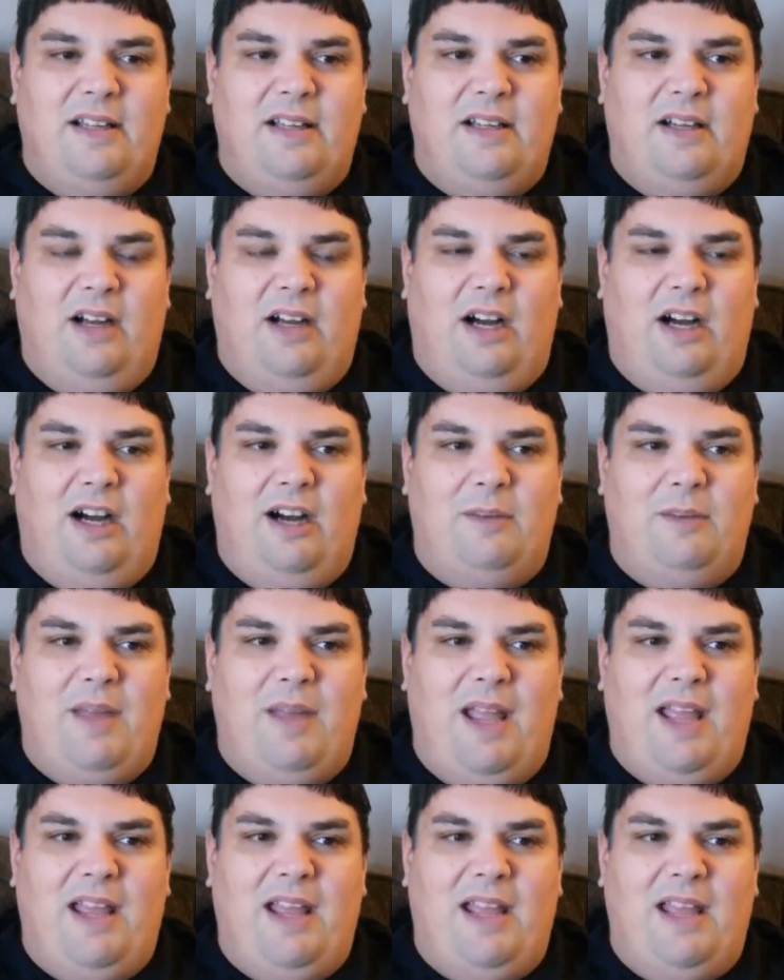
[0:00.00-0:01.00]
Um,
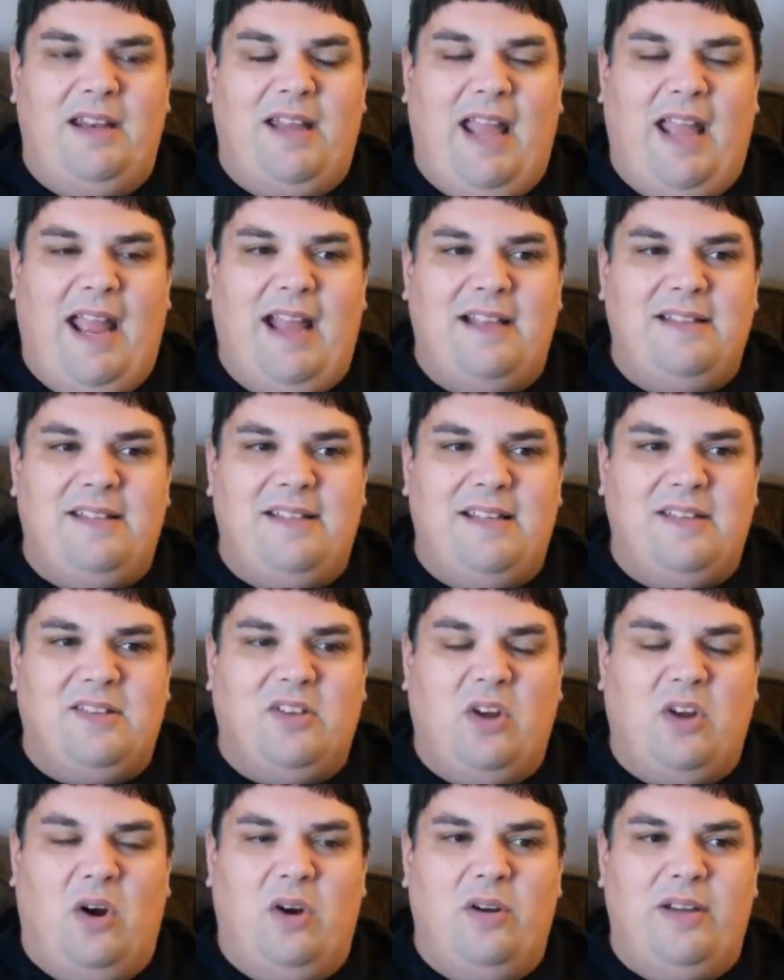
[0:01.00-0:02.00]
and, and as his
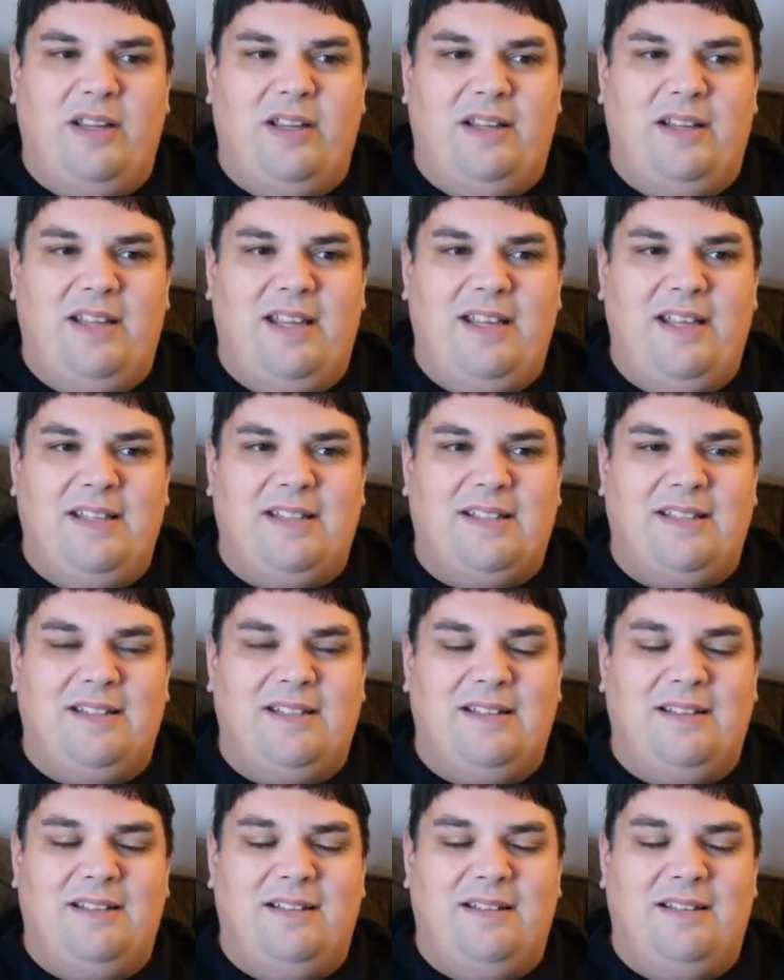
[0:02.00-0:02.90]
guardian, he's